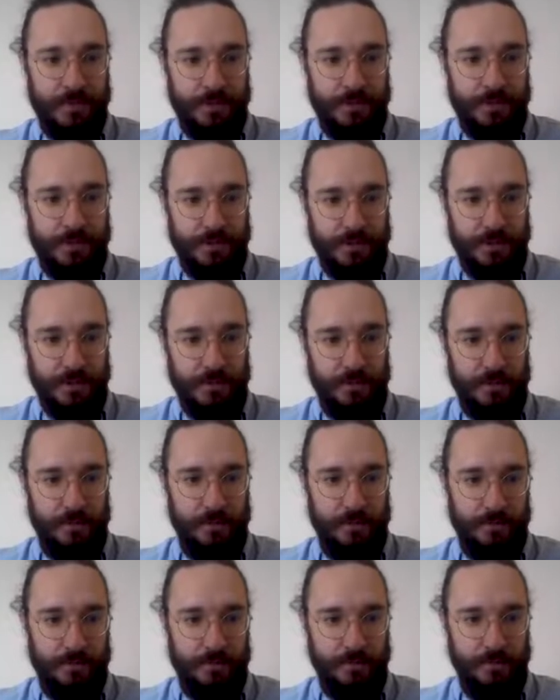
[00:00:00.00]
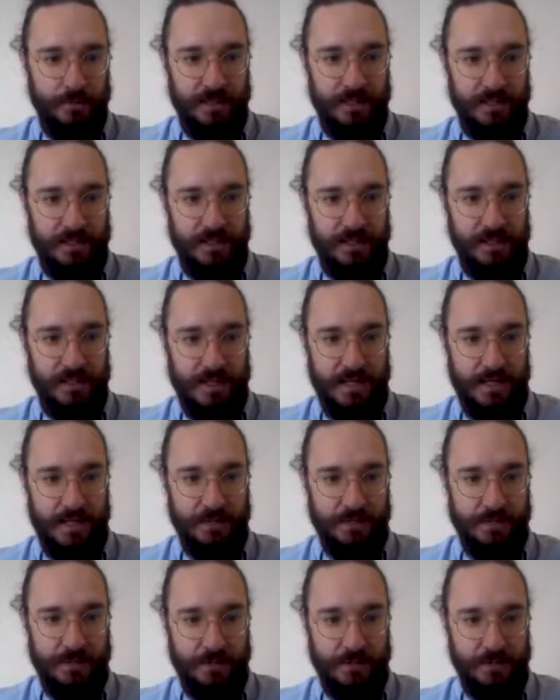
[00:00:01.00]
So we need a
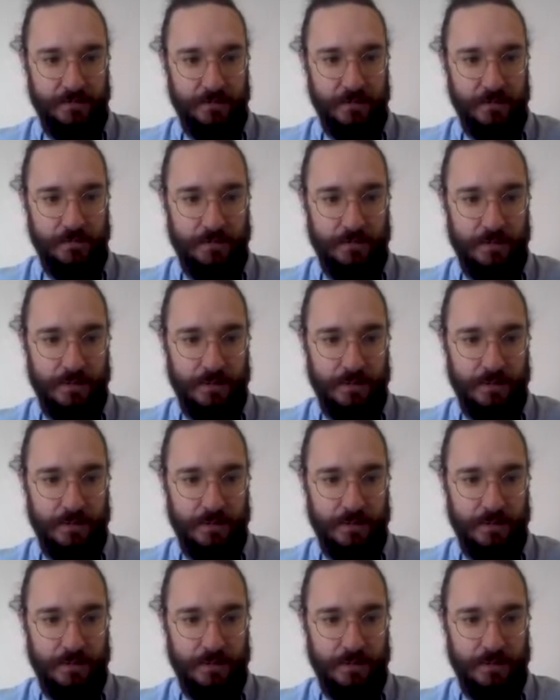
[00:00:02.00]
server